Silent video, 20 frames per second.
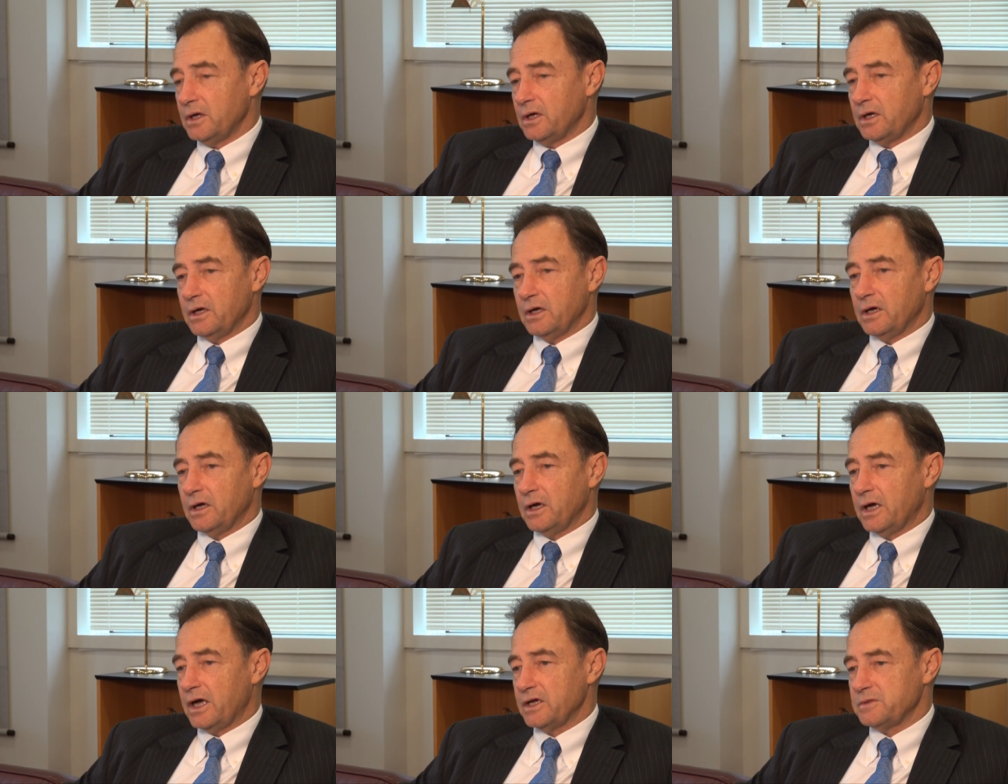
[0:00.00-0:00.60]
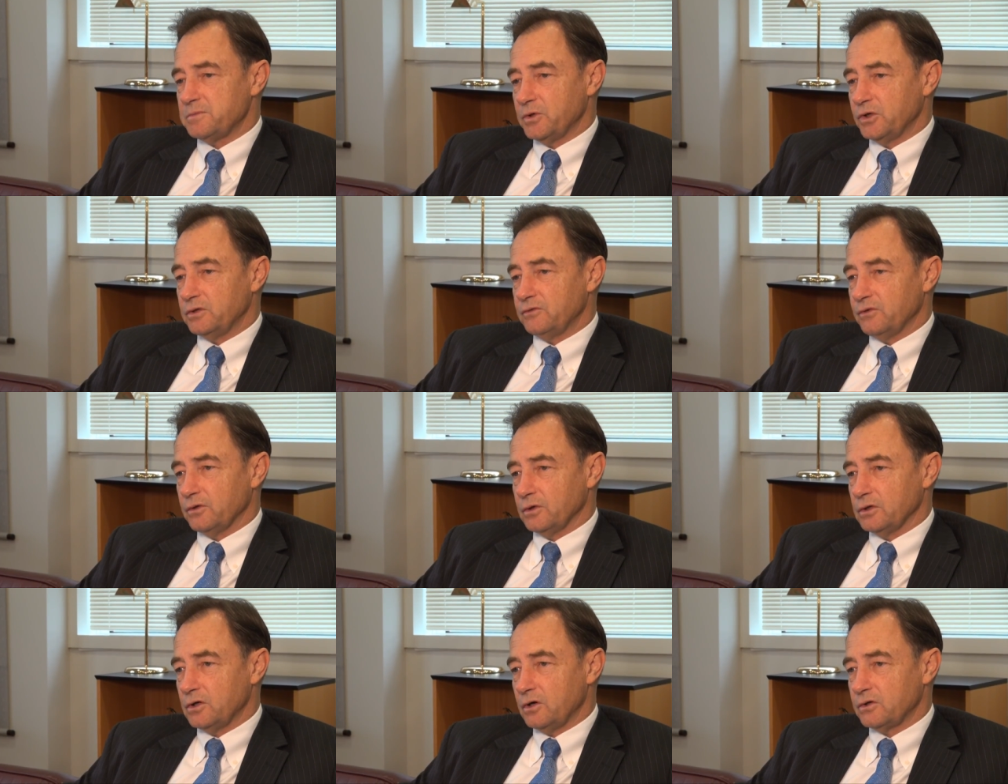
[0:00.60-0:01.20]
Uh, has been
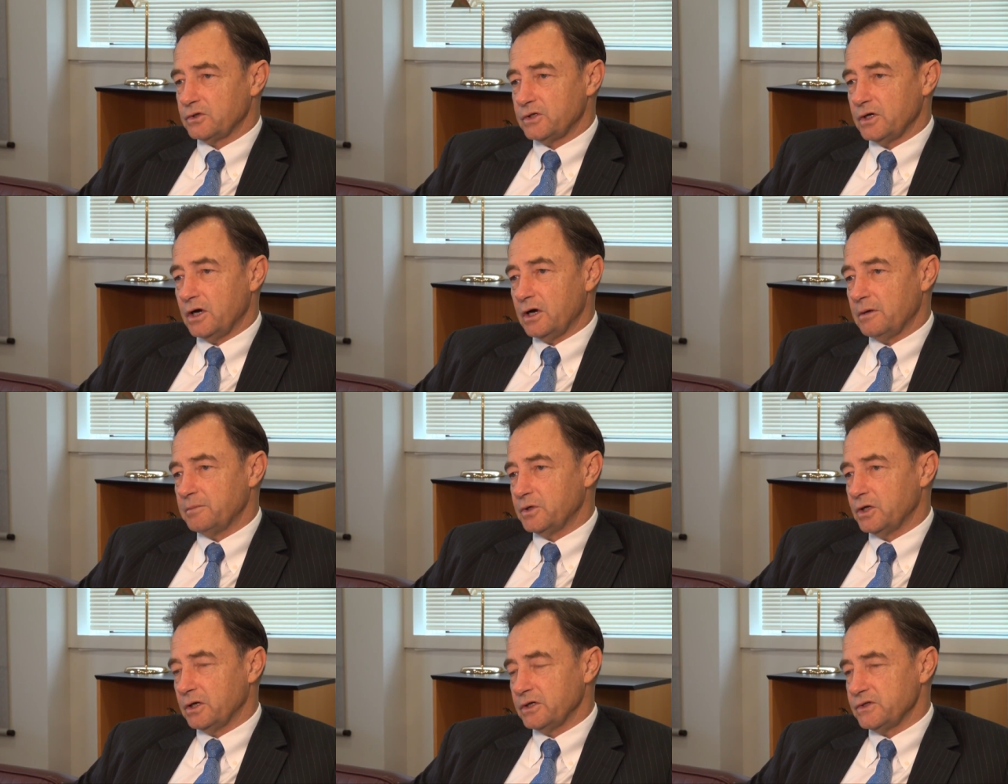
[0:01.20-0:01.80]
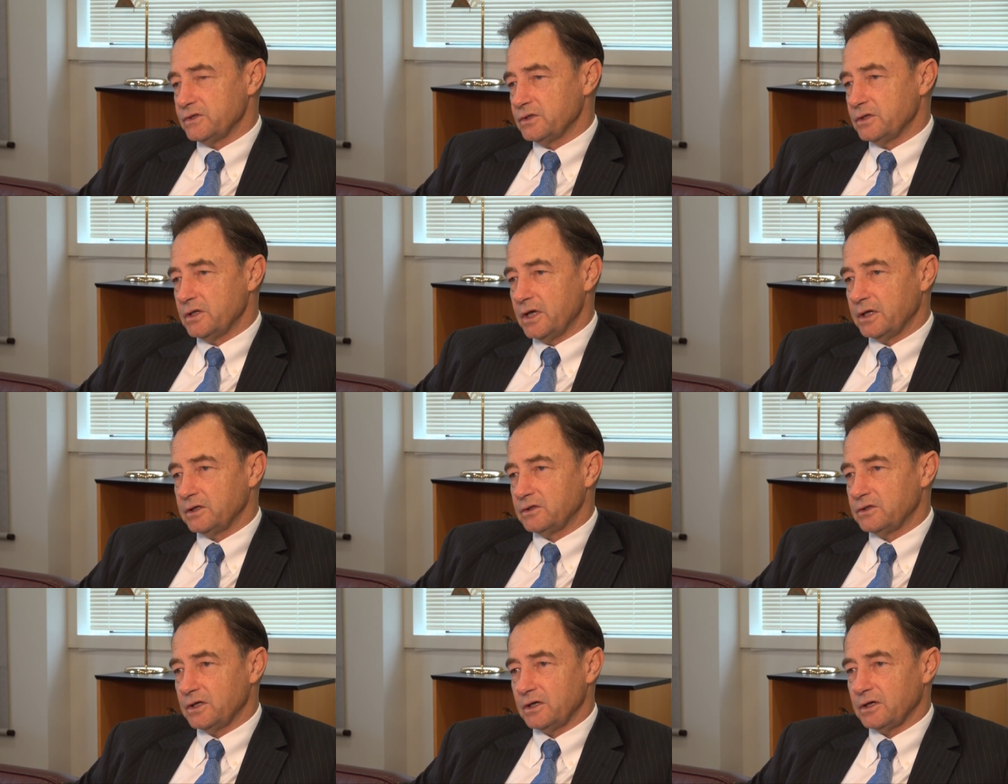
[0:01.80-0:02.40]
for a long time, and I see
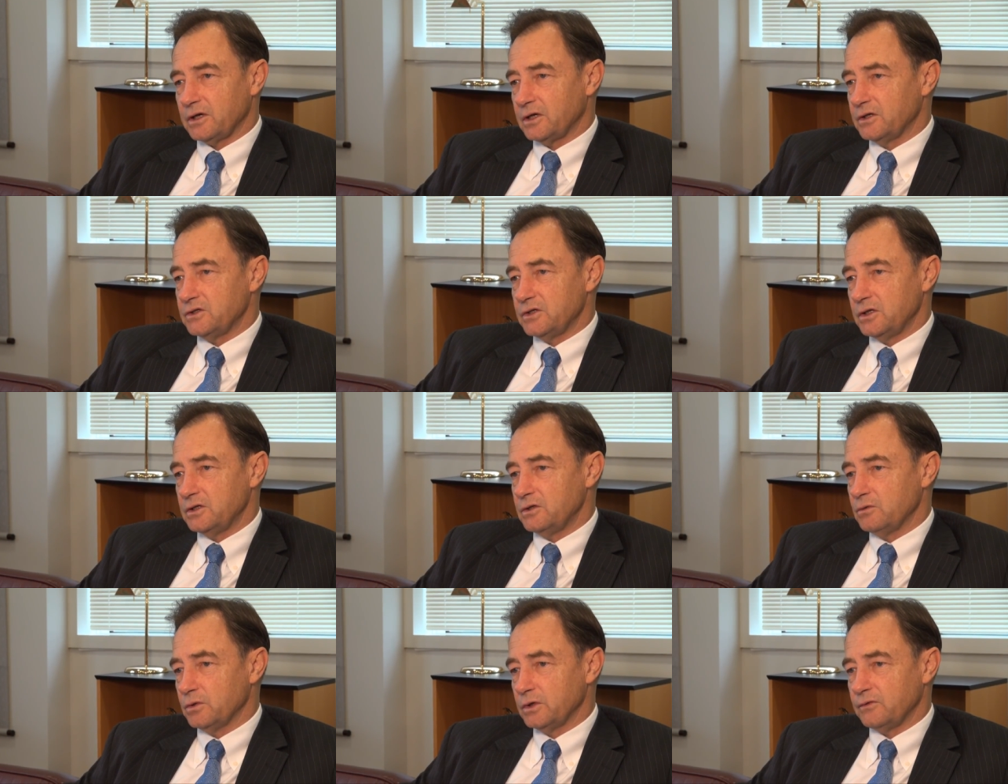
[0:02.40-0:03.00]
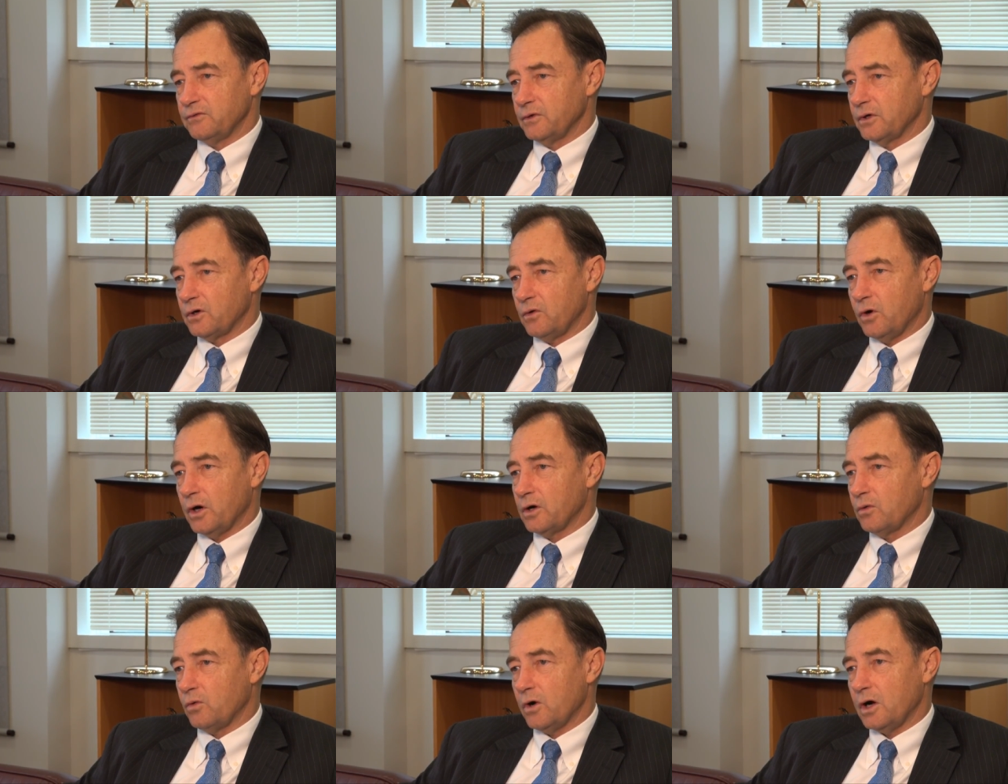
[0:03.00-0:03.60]
that uh, continuing for
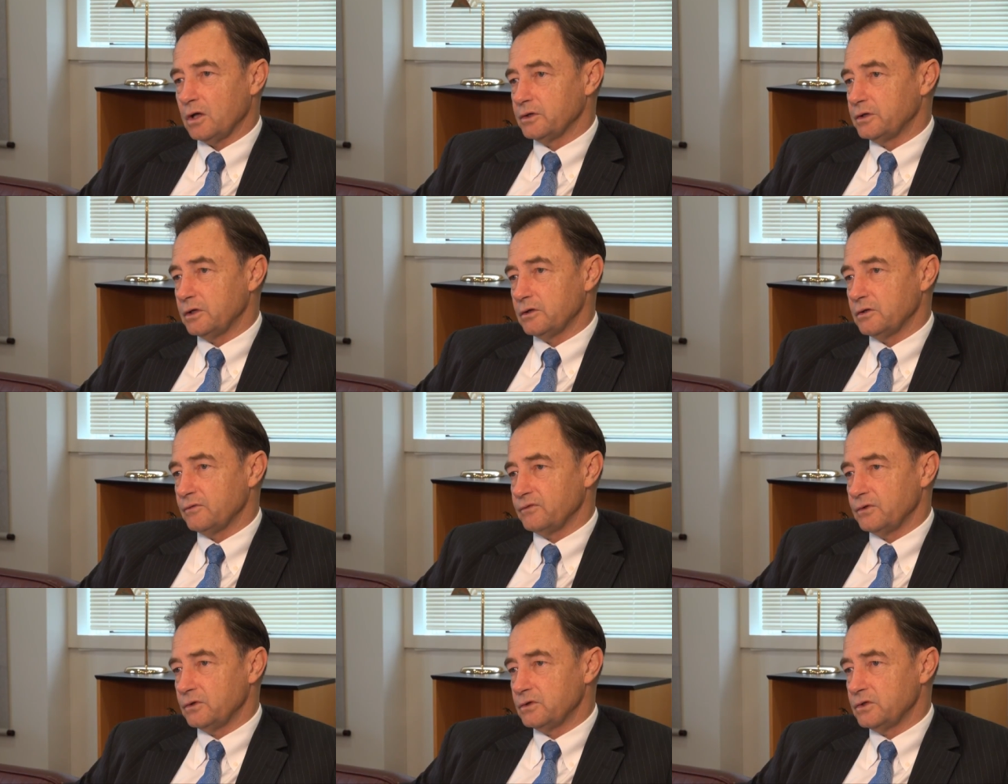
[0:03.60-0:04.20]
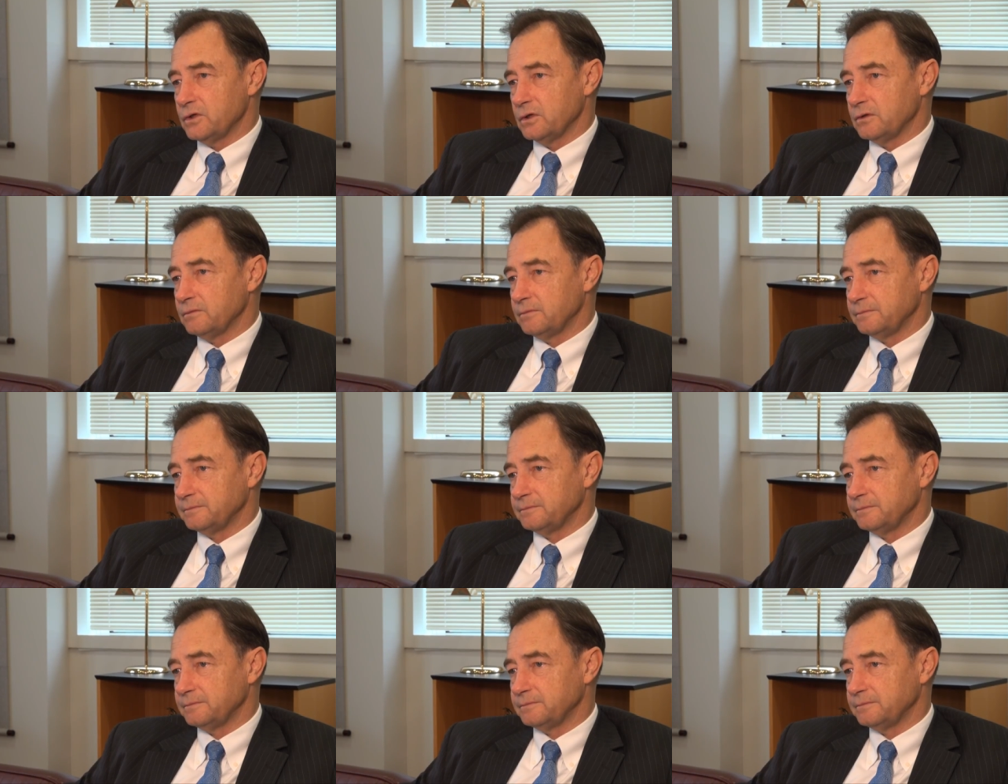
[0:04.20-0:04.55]
quite a while into the future.